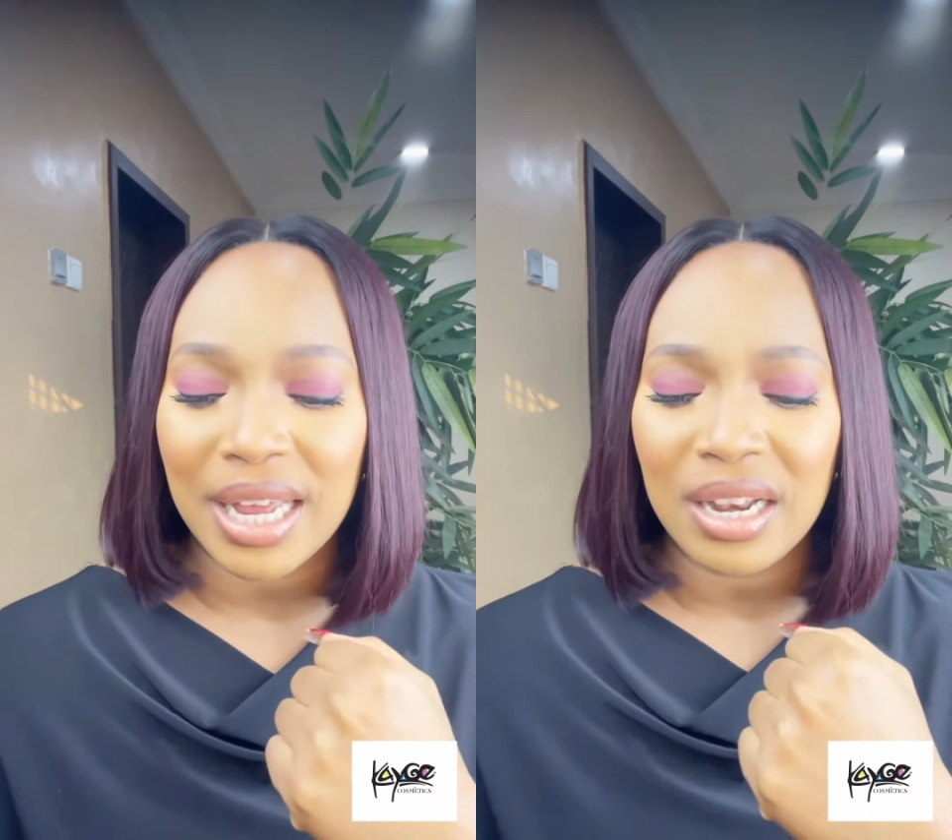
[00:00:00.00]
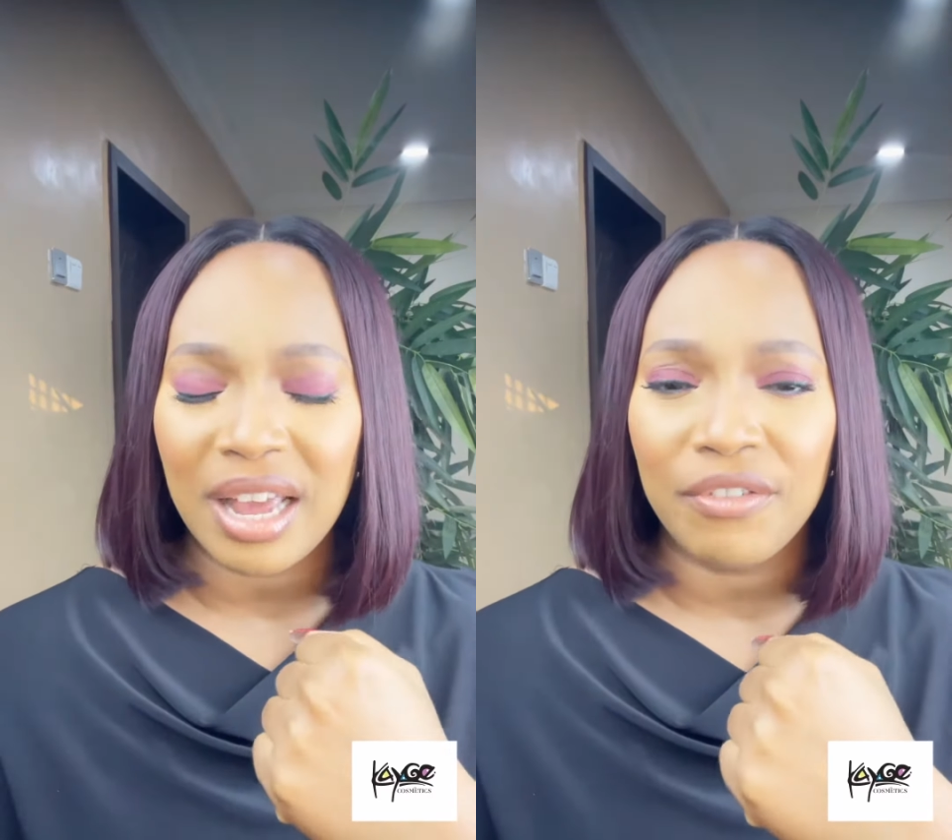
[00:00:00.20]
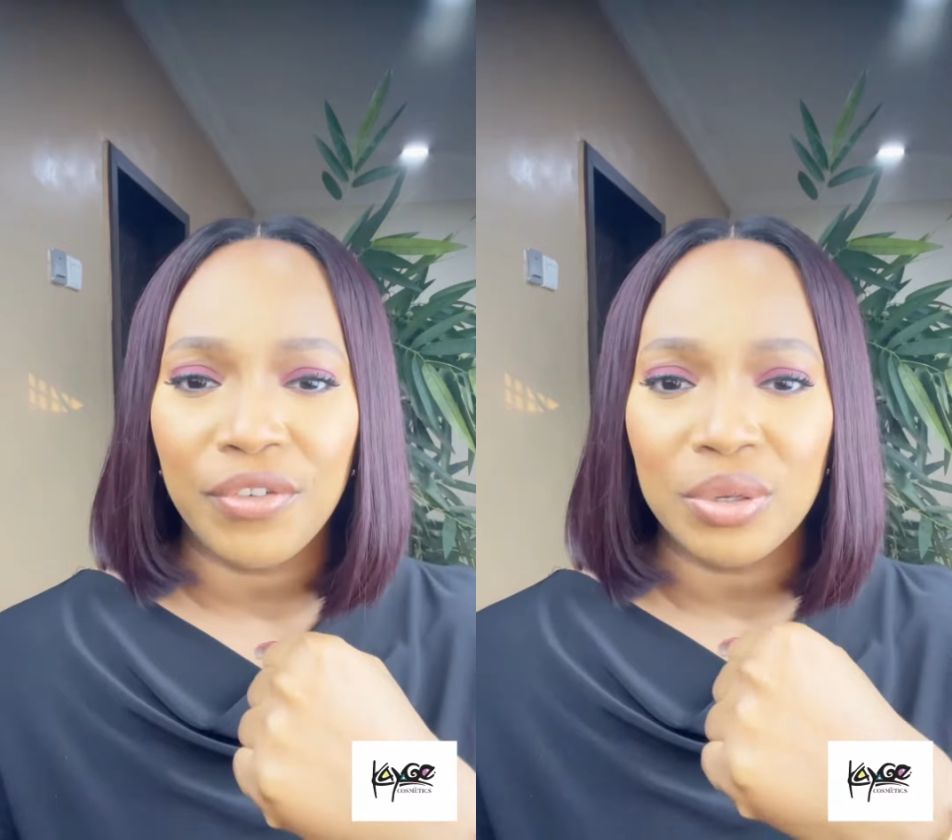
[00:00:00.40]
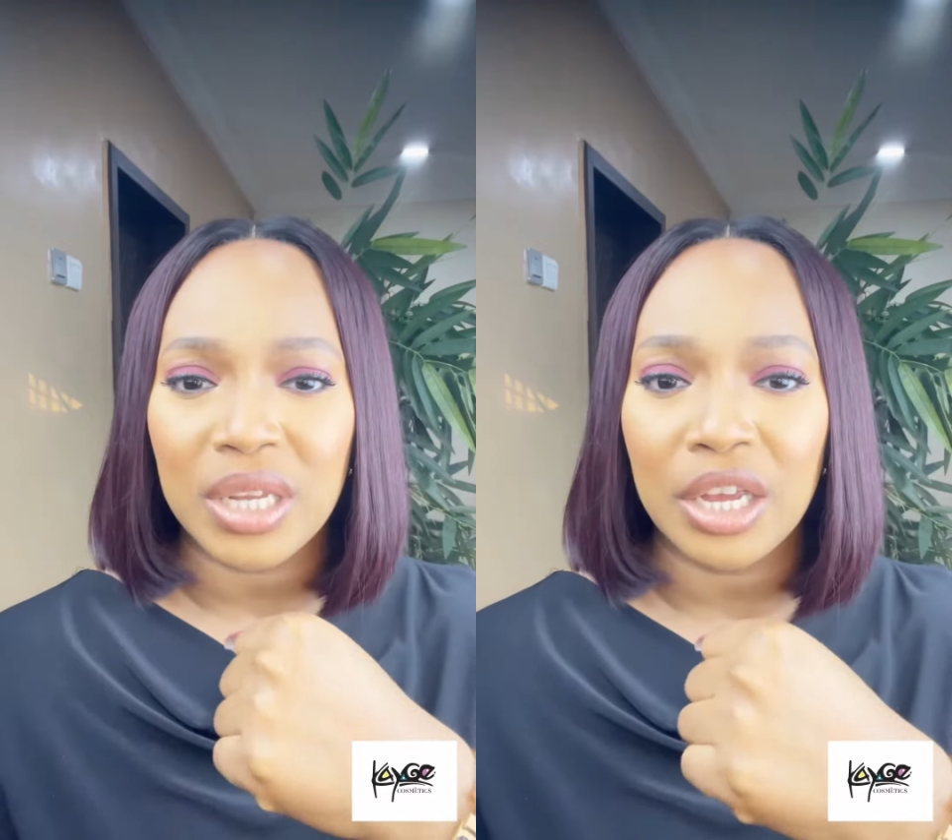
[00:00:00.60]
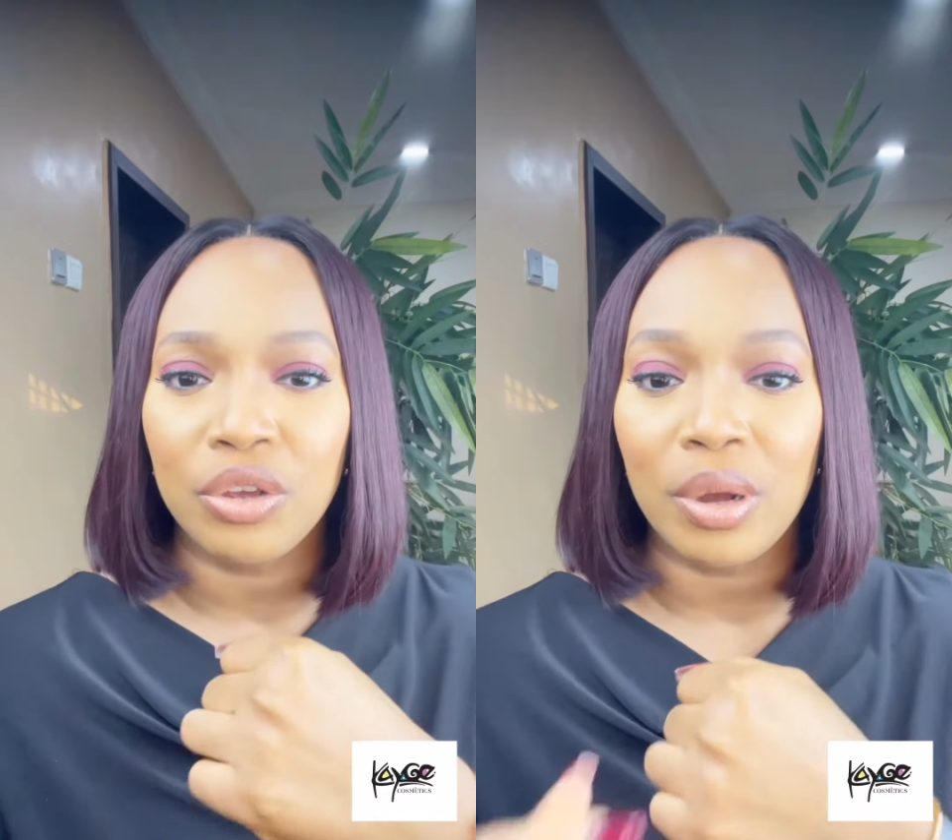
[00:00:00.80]
Kind of like
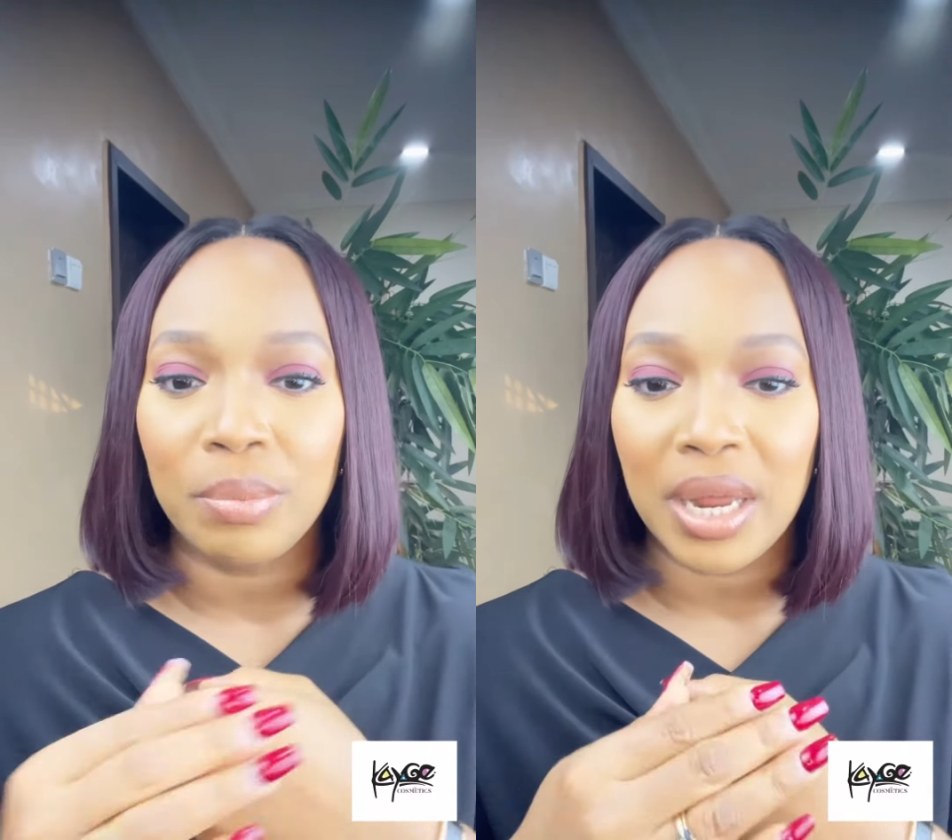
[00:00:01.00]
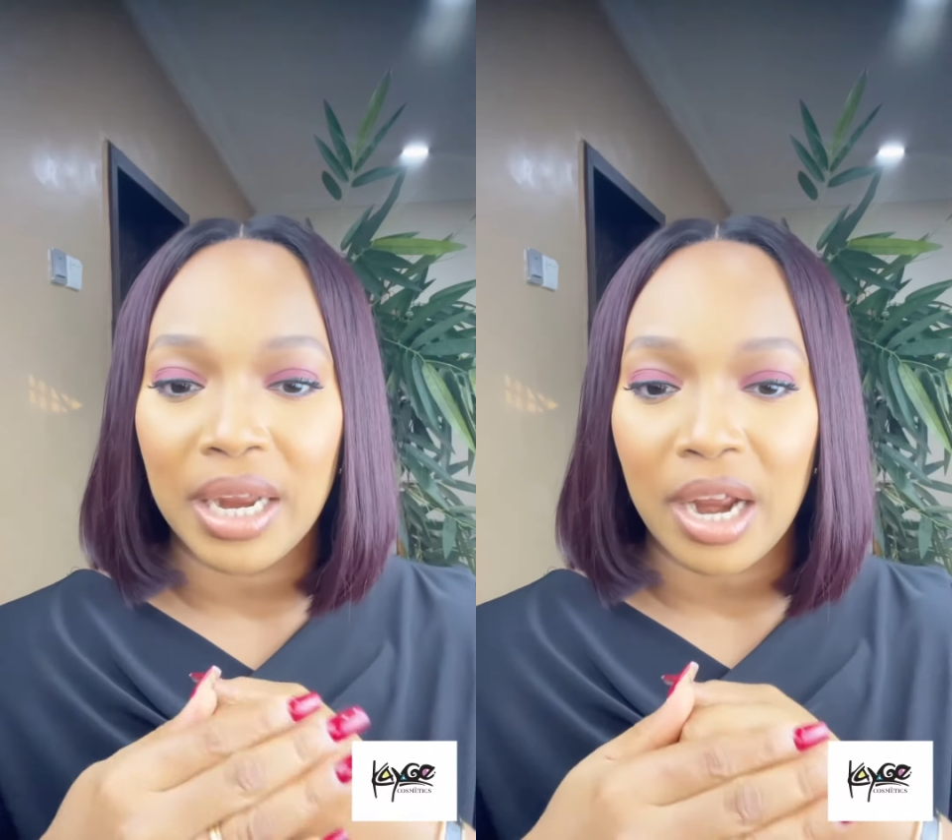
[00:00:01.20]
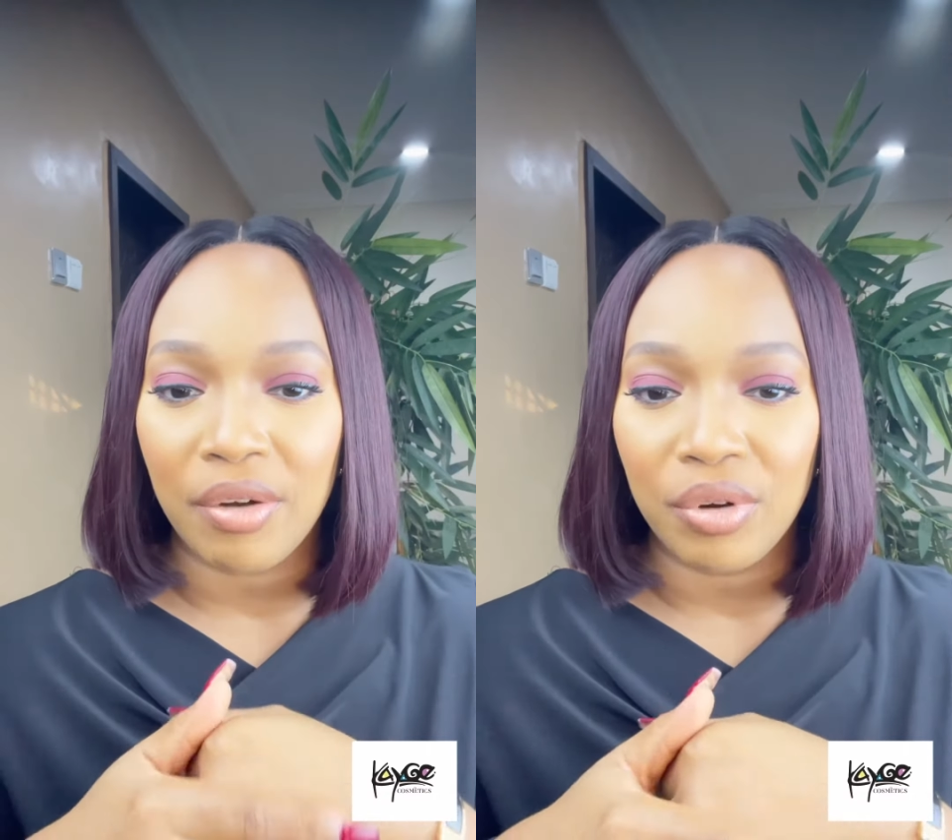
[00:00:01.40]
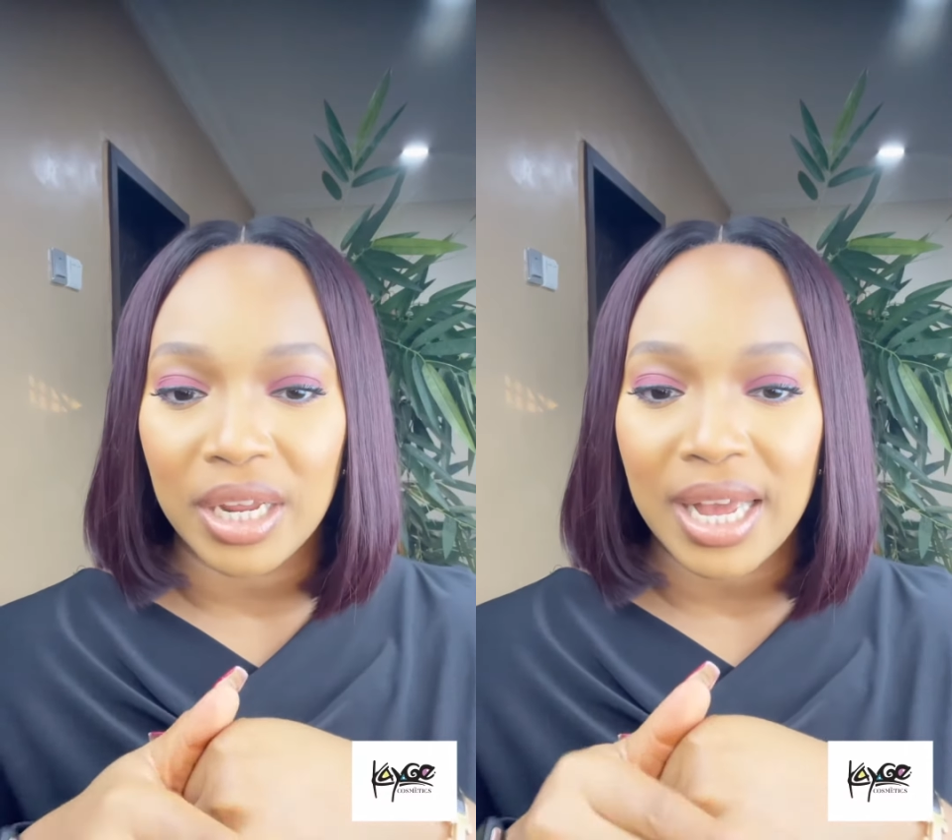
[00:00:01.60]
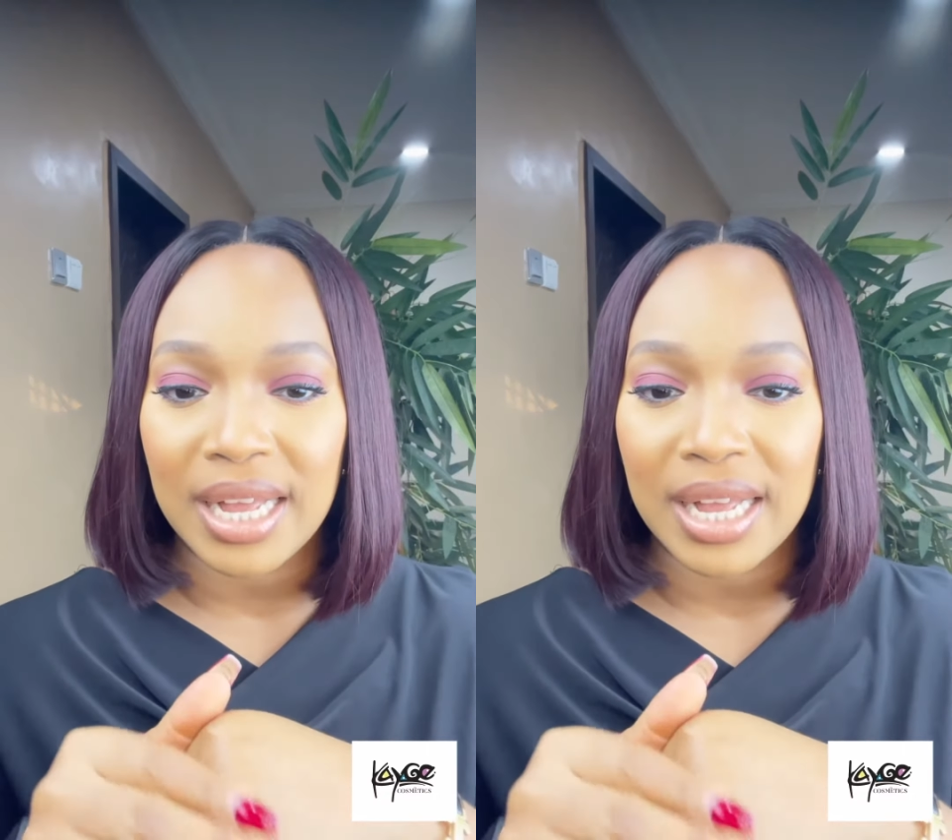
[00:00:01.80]
feels like you're applying hyaluronic